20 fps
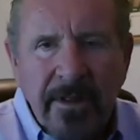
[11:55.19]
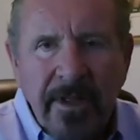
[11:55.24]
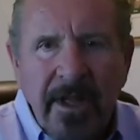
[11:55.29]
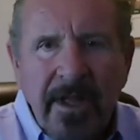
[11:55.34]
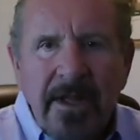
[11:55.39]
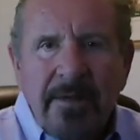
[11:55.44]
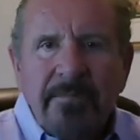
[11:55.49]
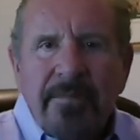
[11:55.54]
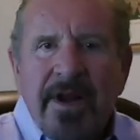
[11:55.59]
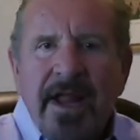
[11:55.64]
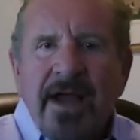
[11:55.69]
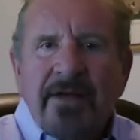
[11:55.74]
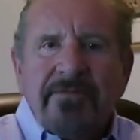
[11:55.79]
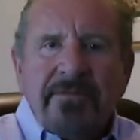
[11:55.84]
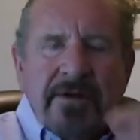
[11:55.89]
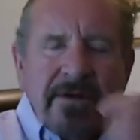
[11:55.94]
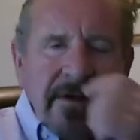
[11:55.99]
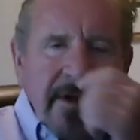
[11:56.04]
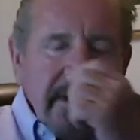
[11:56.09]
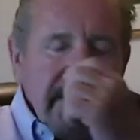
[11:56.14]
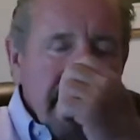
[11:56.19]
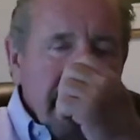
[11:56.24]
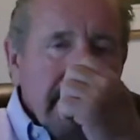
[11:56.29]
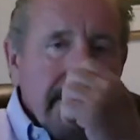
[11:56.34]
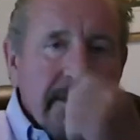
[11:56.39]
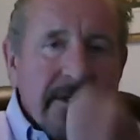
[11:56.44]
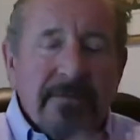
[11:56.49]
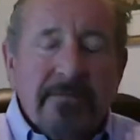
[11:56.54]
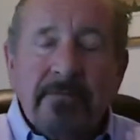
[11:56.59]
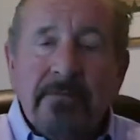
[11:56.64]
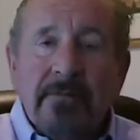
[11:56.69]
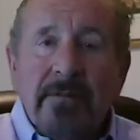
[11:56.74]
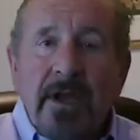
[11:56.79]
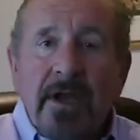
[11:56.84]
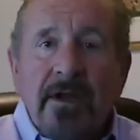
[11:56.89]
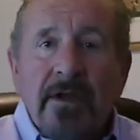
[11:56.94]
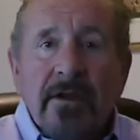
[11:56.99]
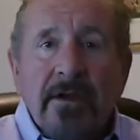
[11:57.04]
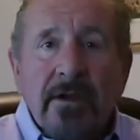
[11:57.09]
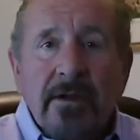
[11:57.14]
But it took
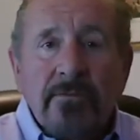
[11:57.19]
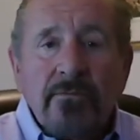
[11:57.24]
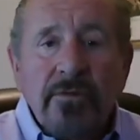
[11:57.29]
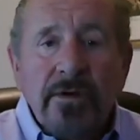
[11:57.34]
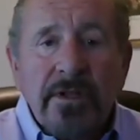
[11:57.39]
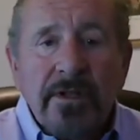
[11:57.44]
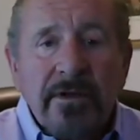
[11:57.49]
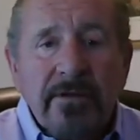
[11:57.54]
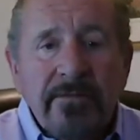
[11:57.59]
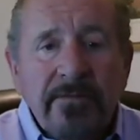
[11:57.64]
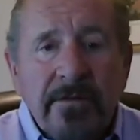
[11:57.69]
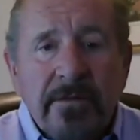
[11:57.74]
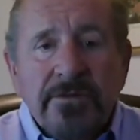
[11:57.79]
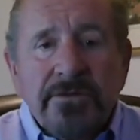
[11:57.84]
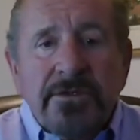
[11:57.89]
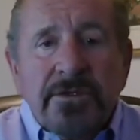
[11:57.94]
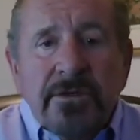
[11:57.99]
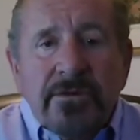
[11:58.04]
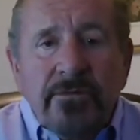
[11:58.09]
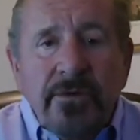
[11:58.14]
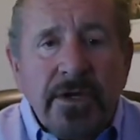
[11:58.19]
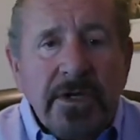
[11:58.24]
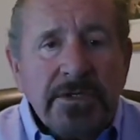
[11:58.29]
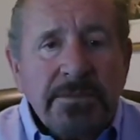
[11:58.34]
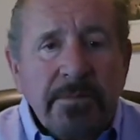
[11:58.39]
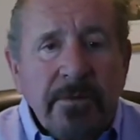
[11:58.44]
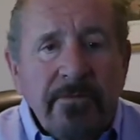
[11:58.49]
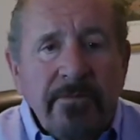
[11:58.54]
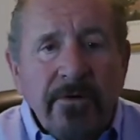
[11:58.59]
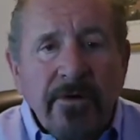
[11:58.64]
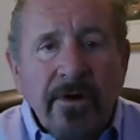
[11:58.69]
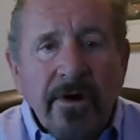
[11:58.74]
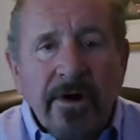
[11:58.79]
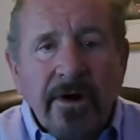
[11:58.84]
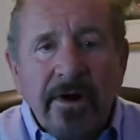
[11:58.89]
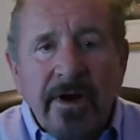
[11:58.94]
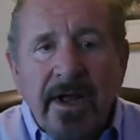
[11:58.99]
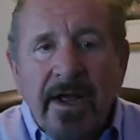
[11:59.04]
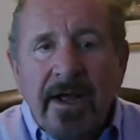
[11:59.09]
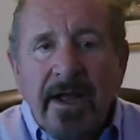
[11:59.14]
really a full 2 weeks before
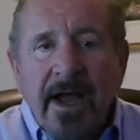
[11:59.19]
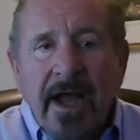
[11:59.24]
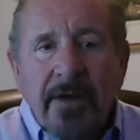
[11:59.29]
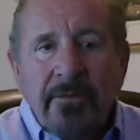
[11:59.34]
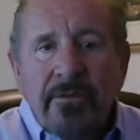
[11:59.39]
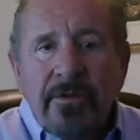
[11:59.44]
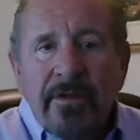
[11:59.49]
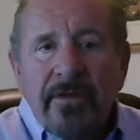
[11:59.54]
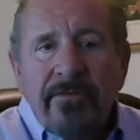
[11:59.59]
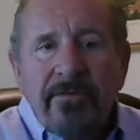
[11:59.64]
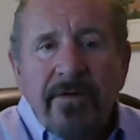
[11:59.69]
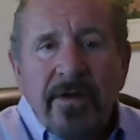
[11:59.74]
I really felt